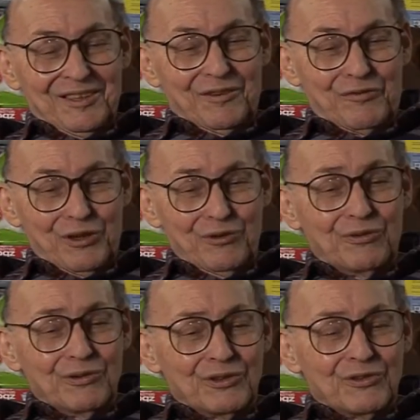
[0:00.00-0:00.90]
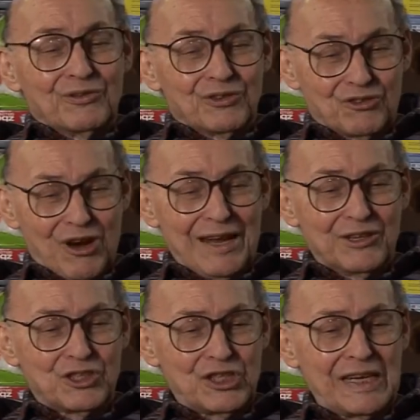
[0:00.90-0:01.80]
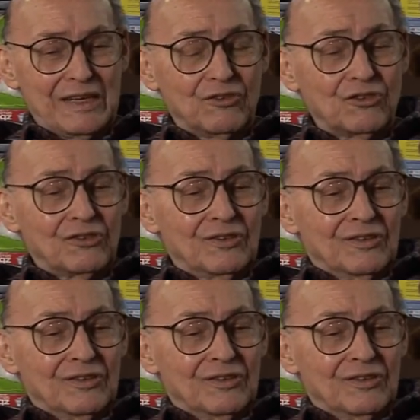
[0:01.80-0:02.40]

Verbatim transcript: a few strange scenes.